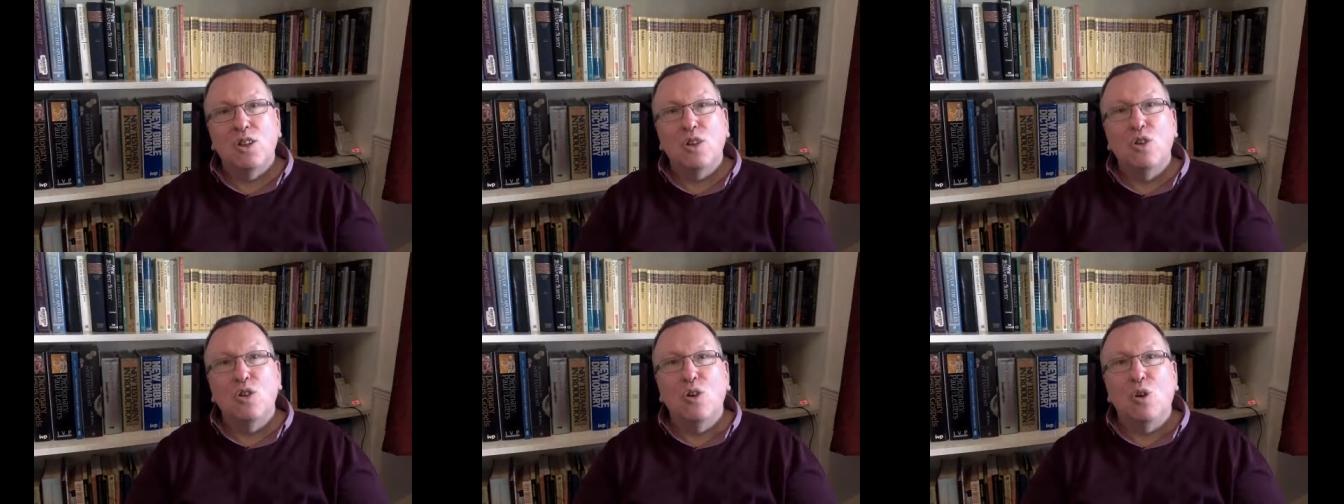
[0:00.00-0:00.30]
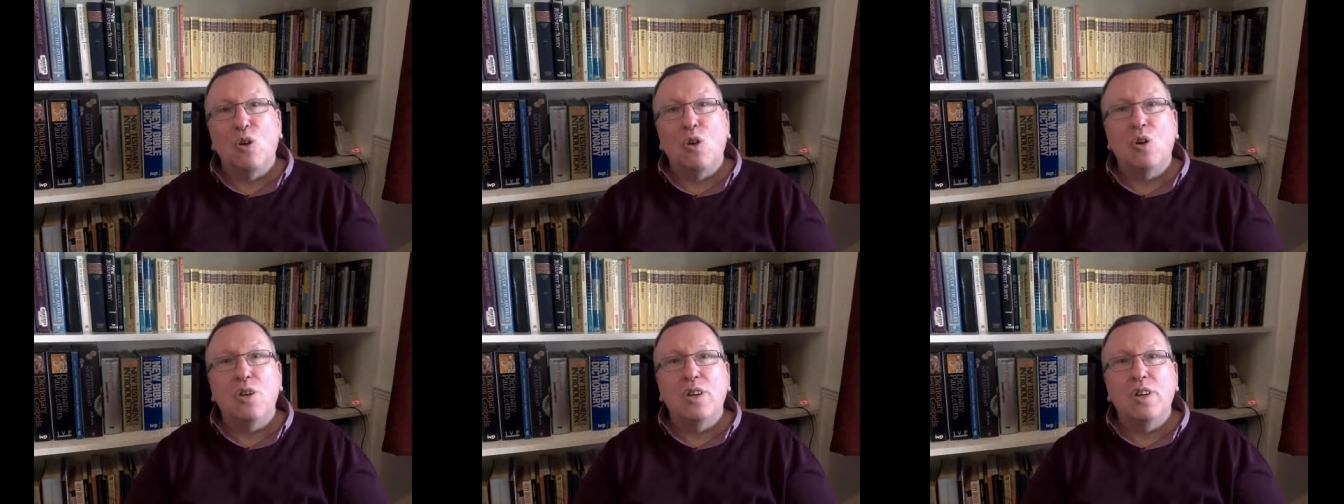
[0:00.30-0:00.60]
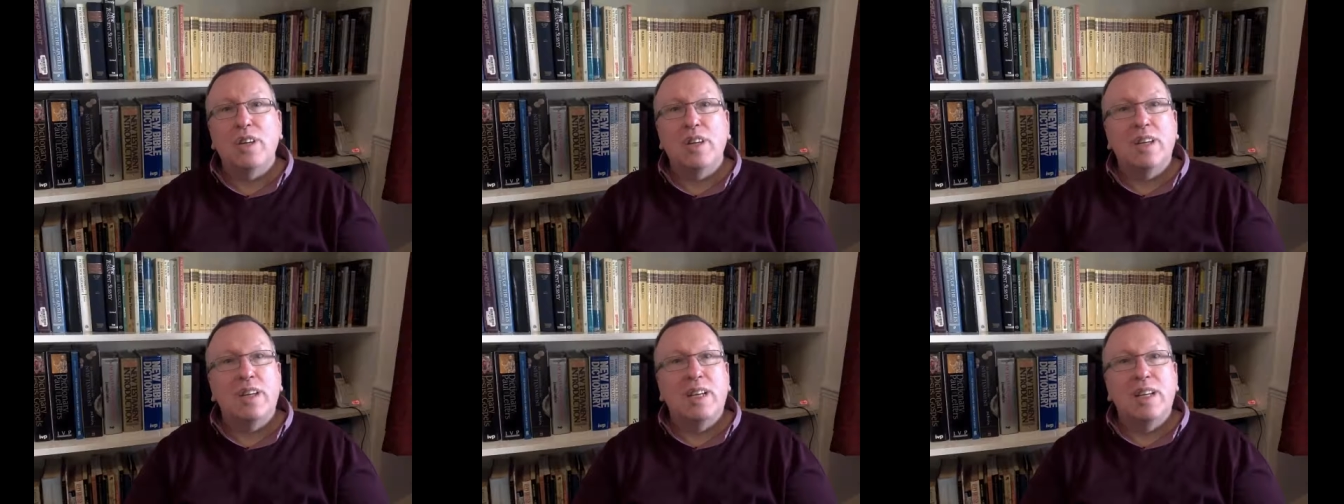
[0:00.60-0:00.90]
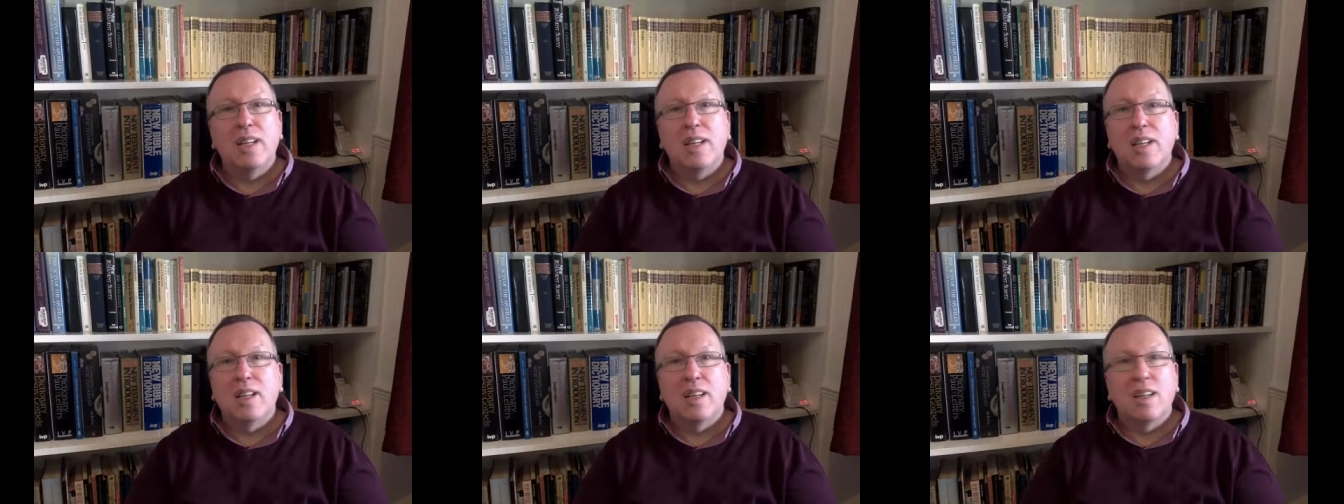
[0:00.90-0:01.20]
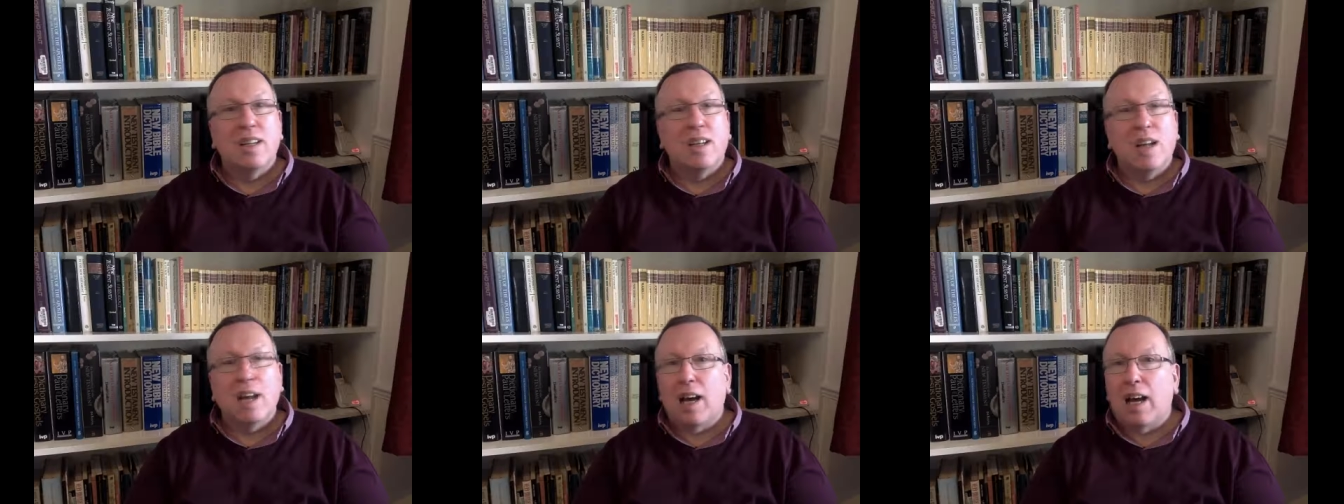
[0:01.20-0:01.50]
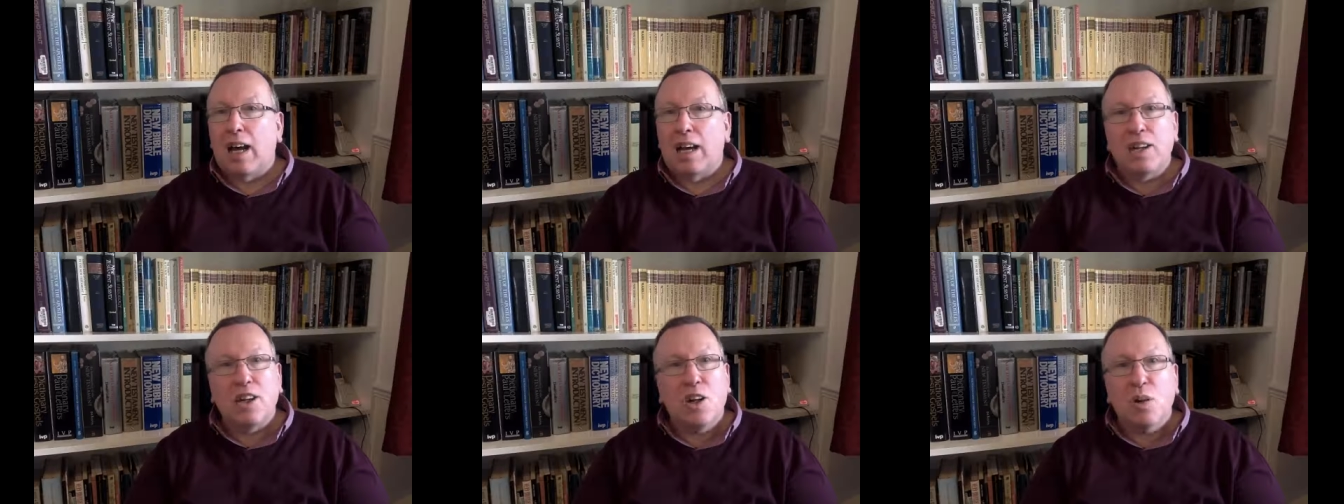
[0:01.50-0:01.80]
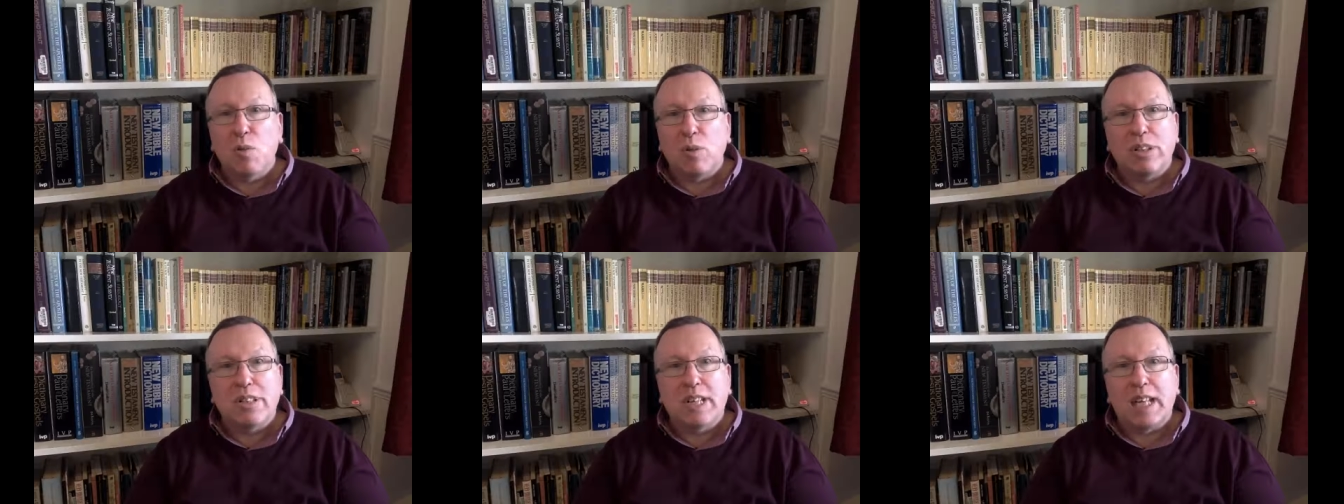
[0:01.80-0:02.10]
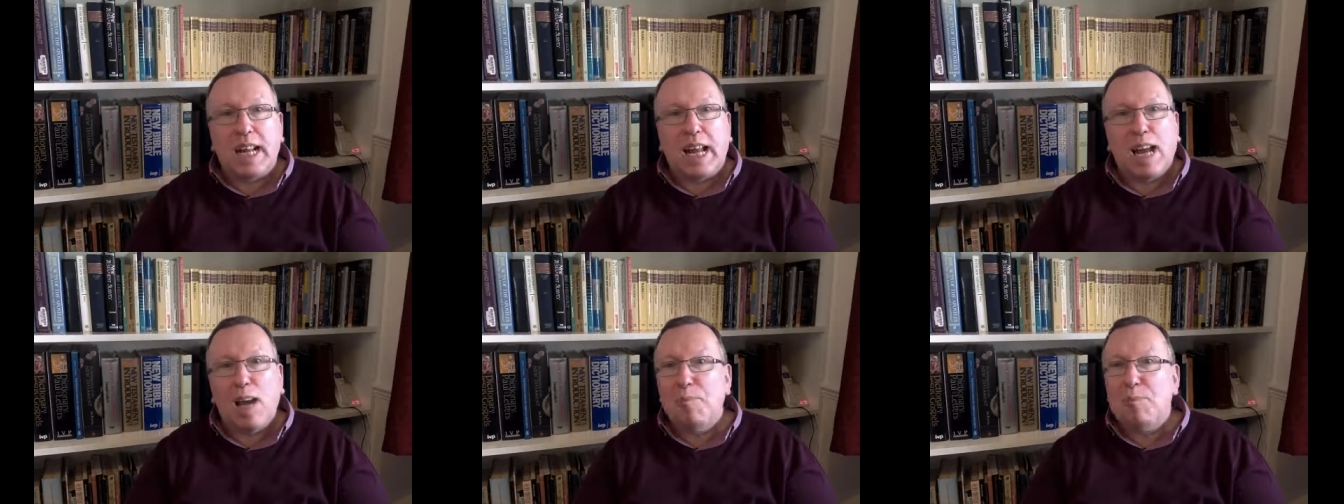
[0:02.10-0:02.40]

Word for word: Lord, I don't know what's going to